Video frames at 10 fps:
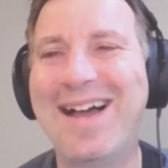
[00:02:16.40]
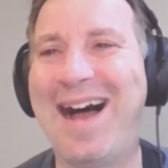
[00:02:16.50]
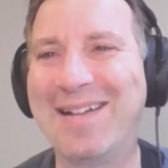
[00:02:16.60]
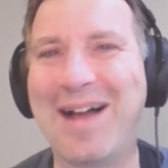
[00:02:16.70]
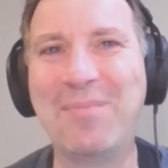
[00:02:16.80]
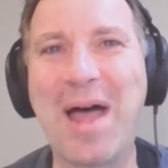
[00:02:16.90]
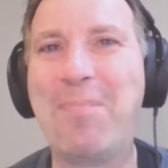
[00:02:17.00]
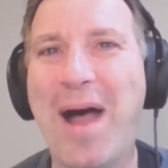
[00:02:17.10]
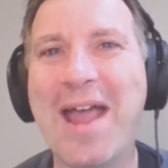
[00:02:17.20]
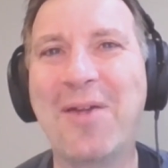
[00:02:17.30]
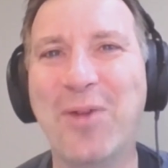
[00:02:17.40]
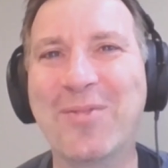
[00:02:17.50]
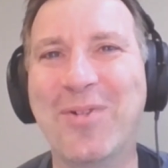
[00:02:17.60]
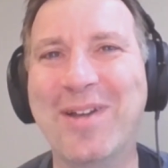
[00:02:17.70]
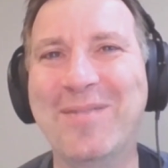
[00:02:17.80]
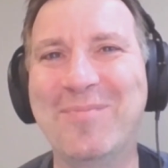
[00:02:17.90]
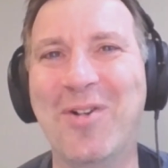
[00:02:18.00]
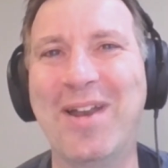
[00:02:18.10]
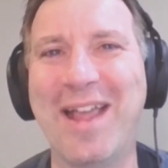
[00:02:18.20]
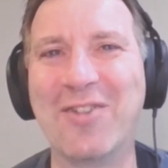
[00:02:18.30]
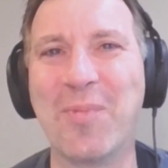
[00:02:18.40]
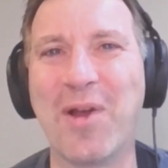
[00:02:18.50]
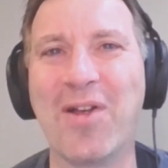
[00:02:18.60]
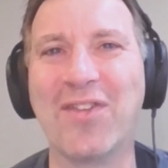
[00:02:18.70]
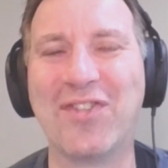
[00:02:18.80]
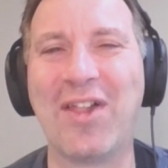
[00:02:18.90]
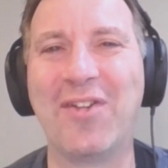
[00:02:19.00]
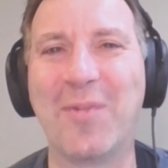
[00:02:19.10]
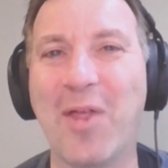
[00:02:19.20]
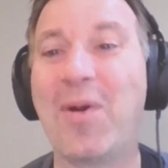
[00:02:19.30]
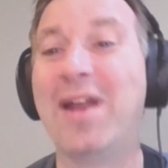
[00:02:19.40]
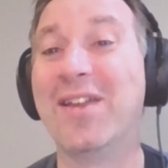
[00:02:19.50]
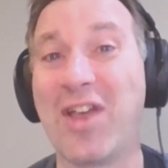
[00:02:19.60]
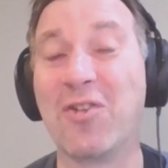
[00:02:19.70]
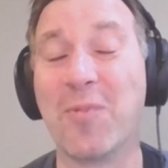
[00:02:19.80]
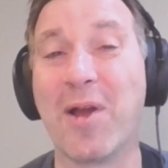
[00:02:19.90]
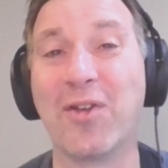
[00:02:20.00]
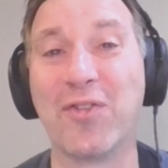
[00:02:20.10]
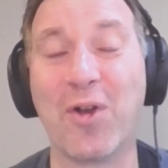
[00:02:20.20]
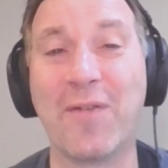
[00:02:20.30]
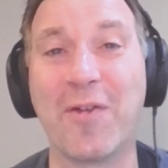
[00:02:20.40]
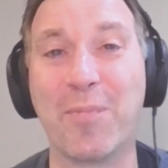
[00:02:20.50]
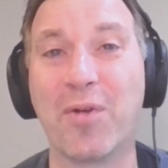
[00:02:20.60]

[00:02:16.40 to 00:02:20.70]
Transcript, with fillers: I, am not buying what, what what Andrew Berry is selling there. By the way, it is Andrew Berry's 35th